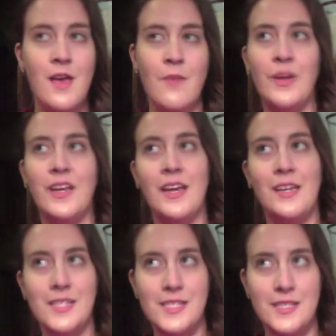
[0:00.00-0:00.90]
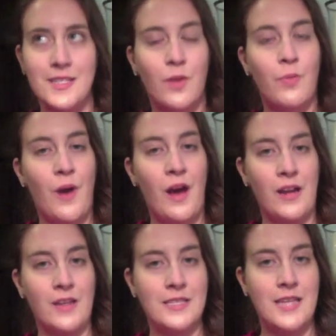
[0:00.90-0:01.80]
But again, it's still
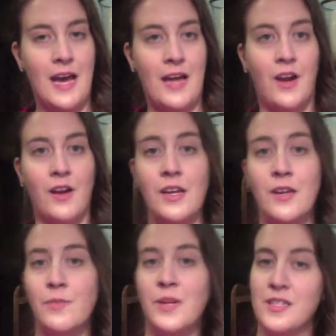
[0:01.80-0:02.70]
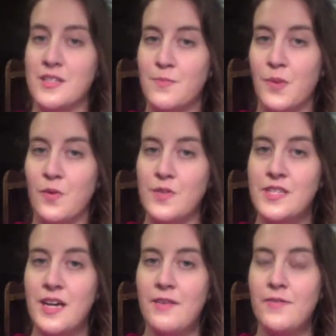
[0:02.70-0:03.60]
products that are going to be disposed
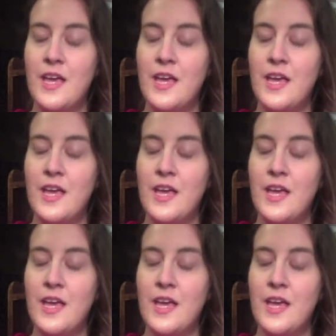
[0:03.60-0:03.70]
of.